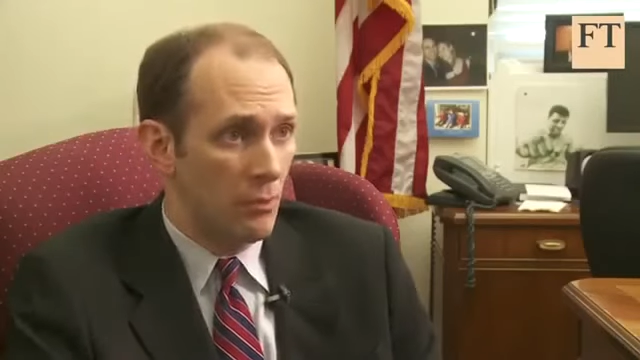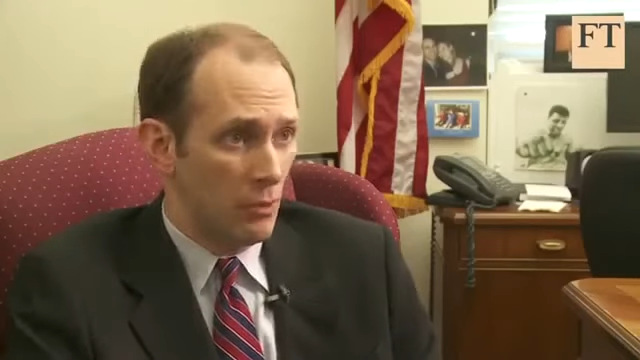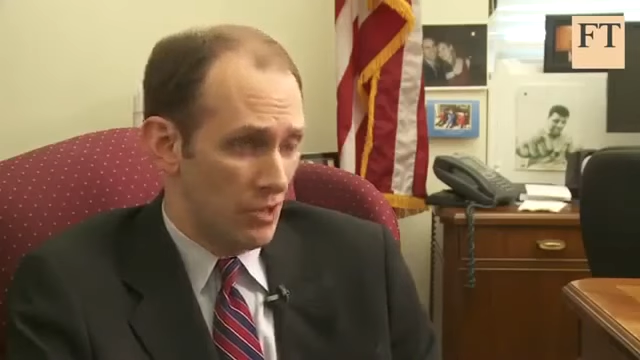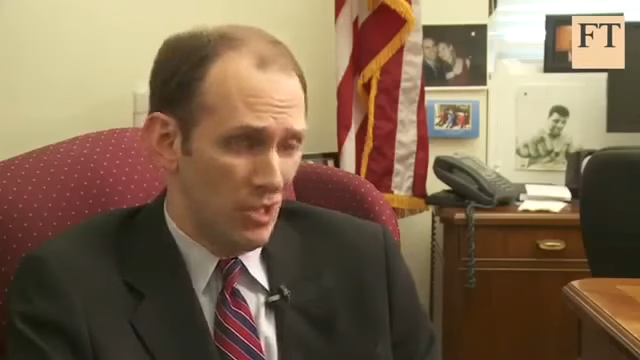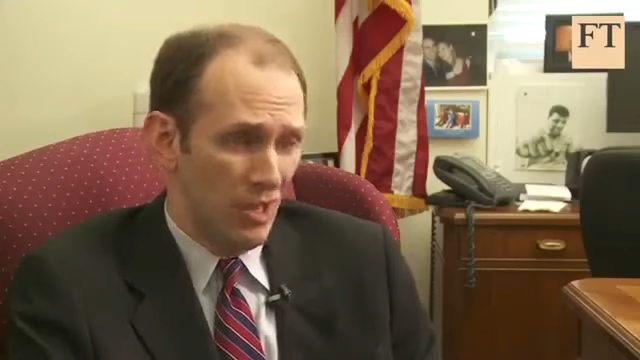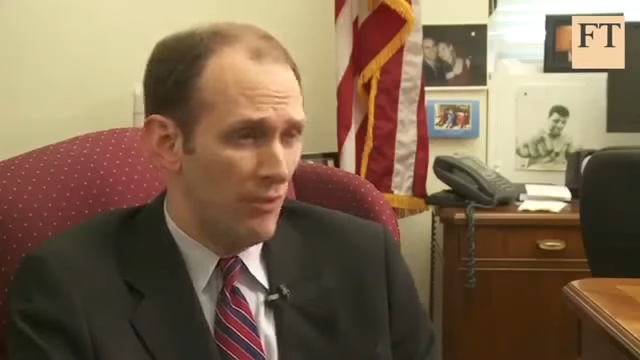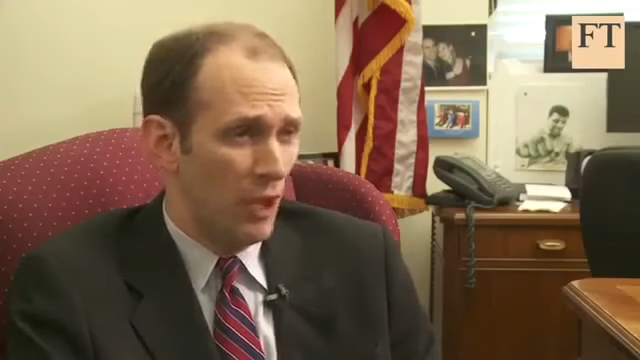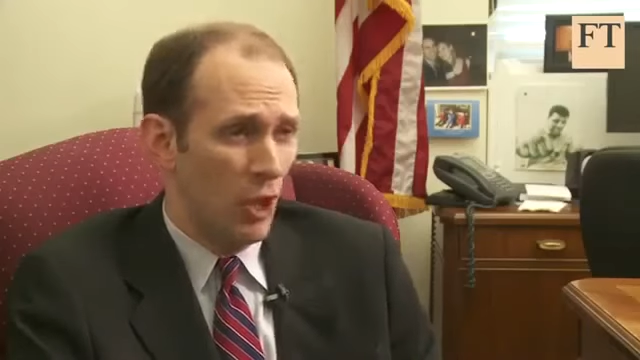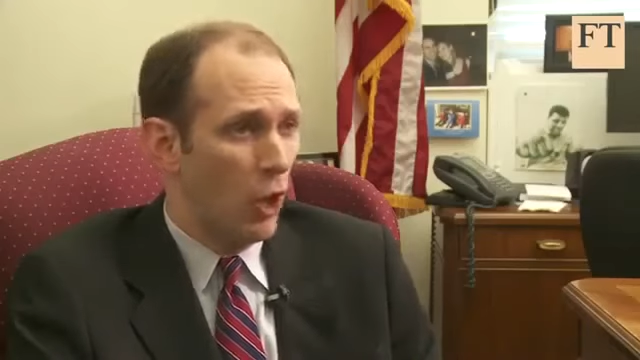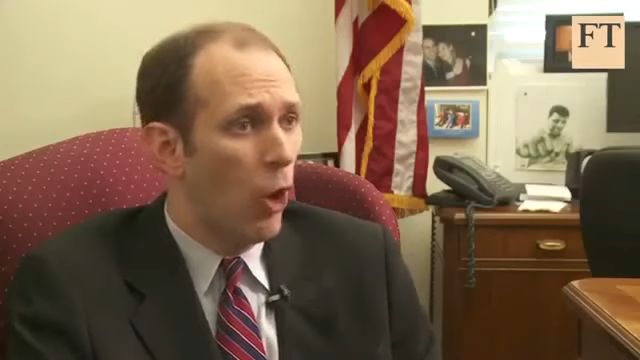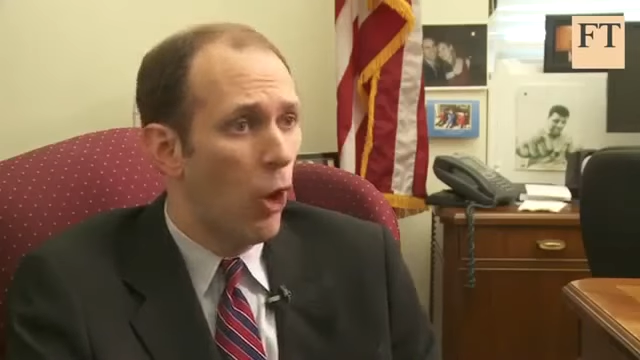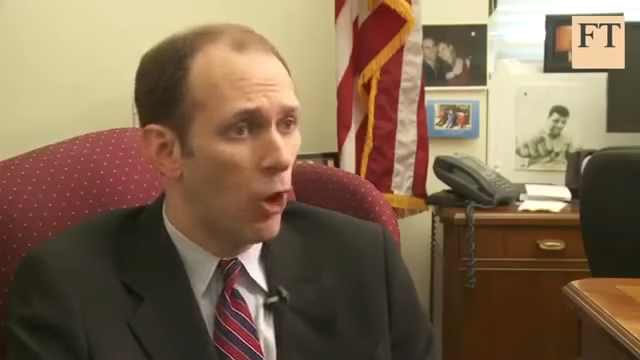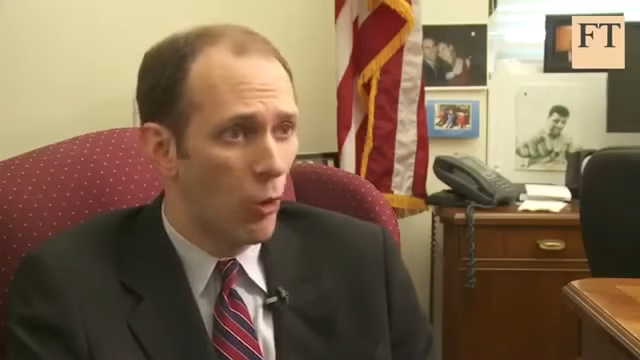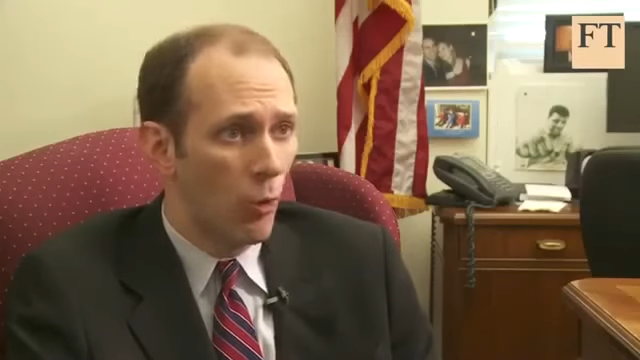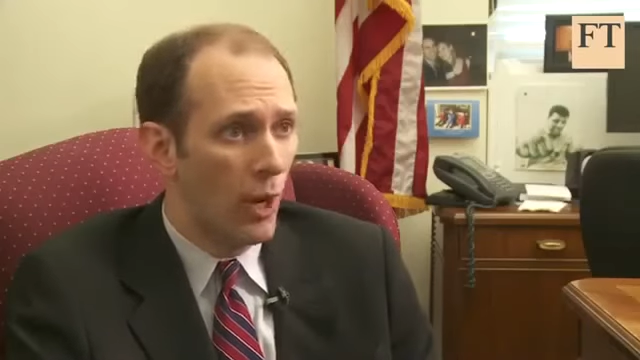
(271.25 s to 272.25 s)
We still have a
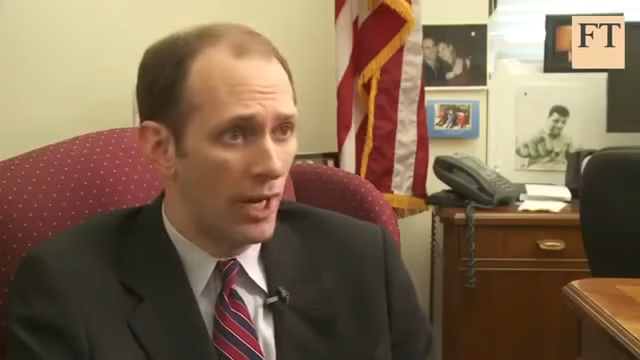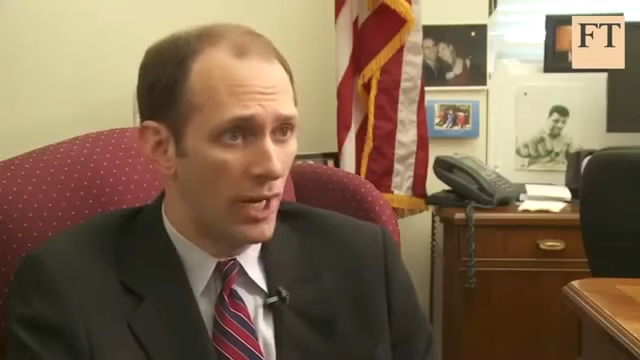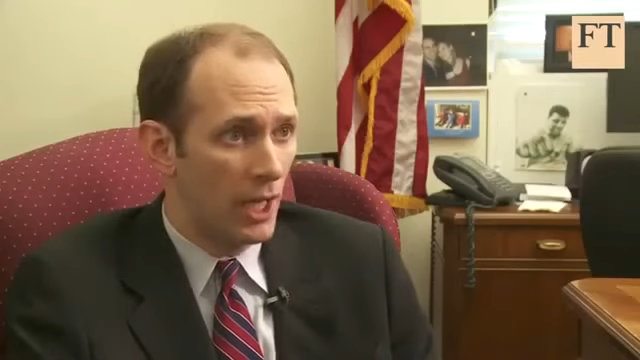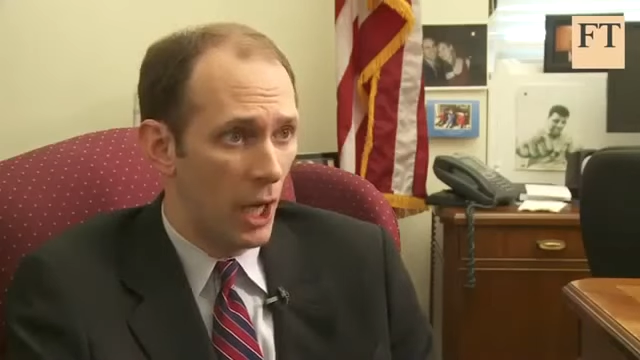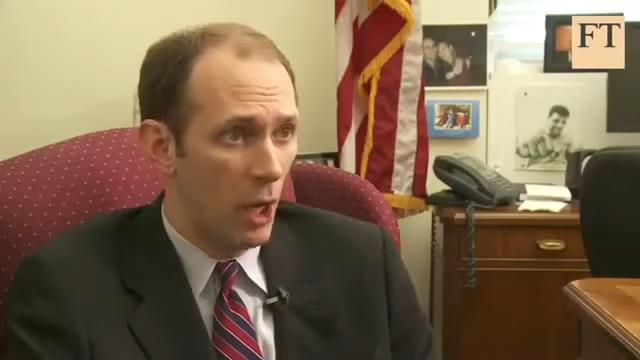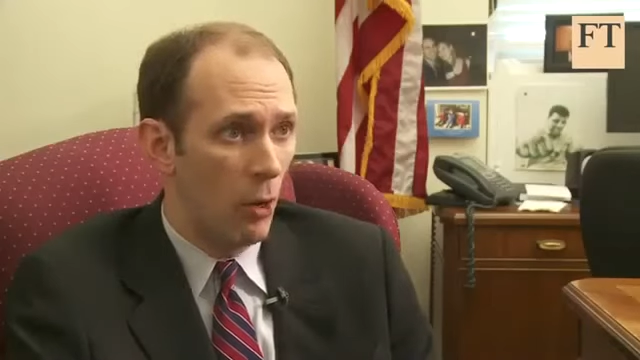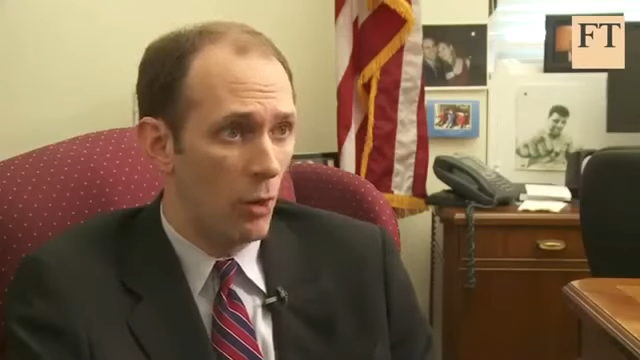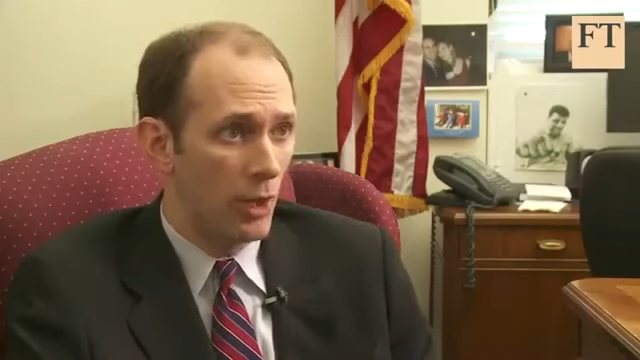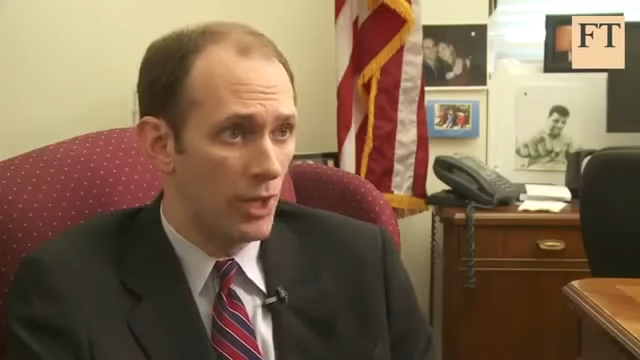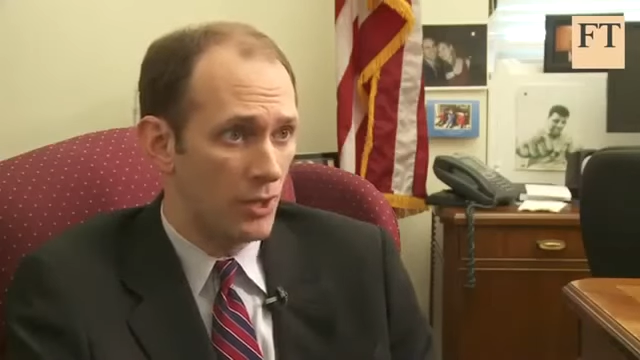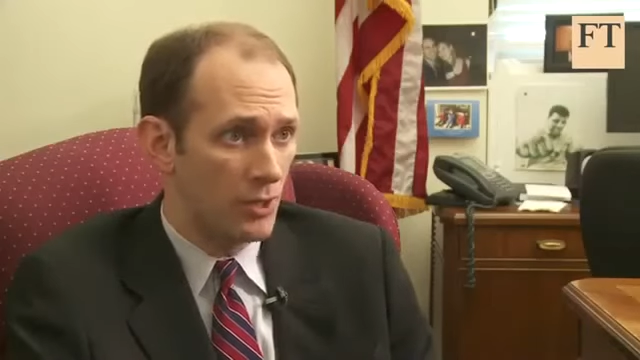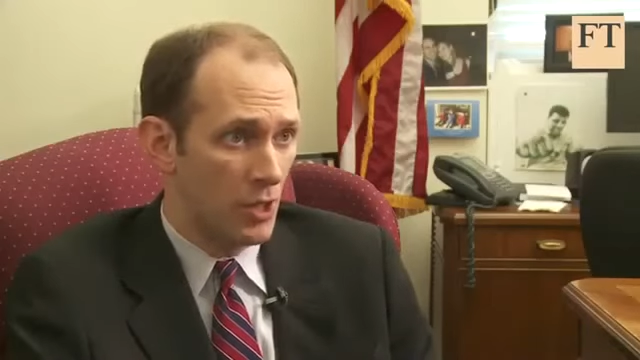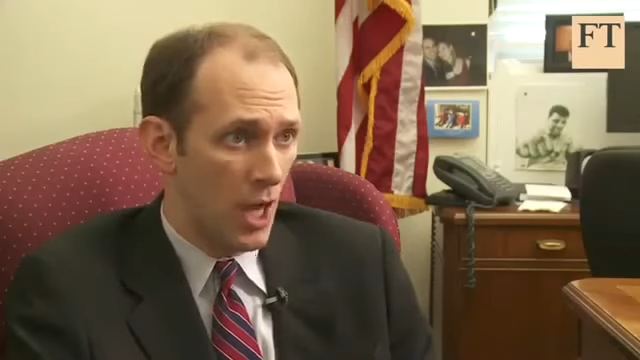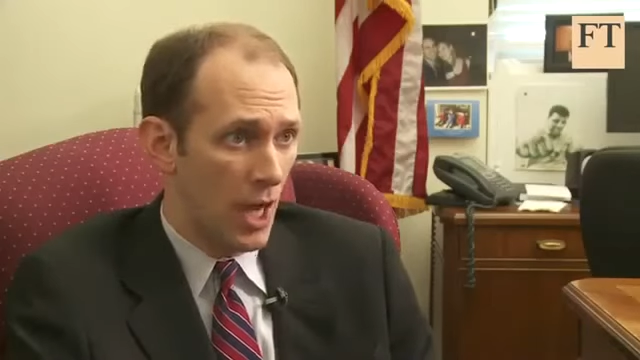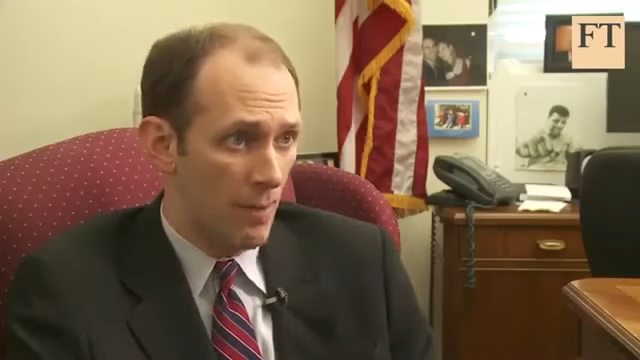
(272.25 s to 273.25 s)
long way to go in the
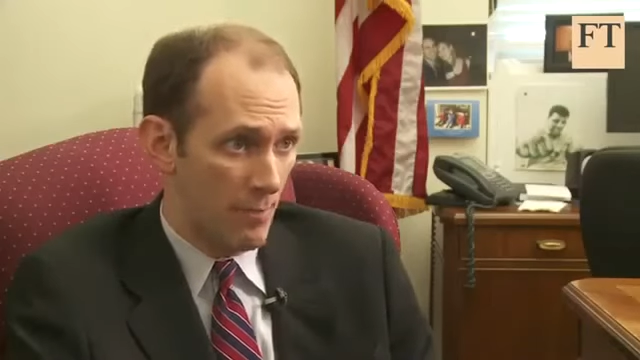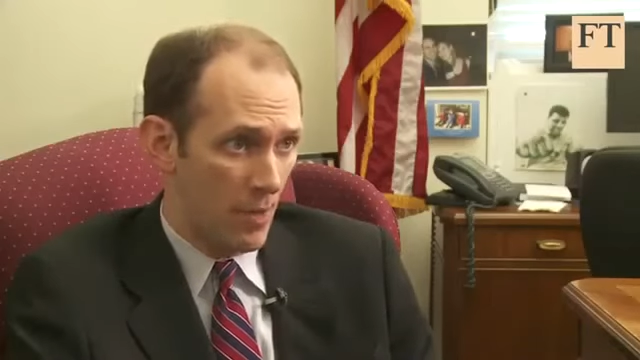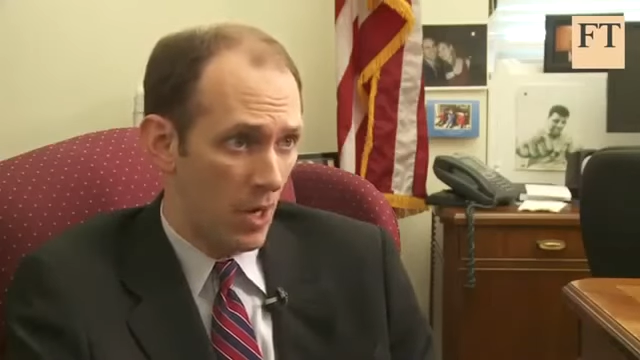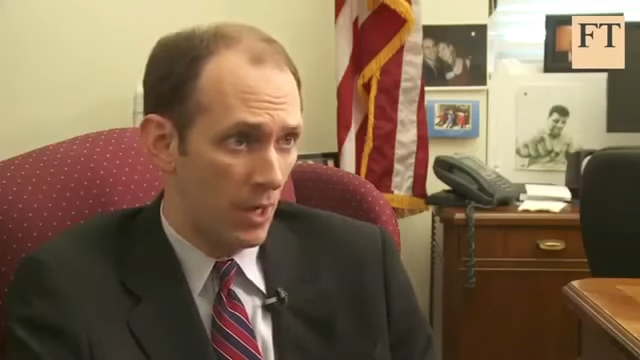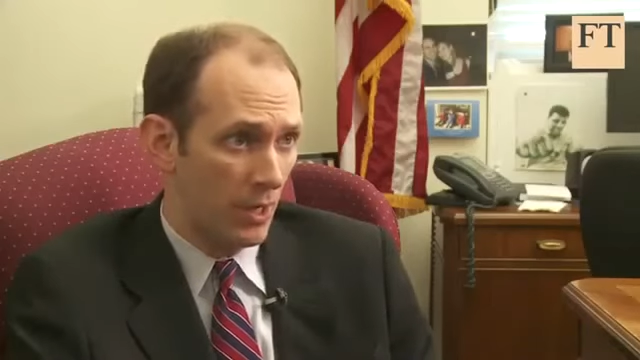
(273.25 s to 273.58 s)
job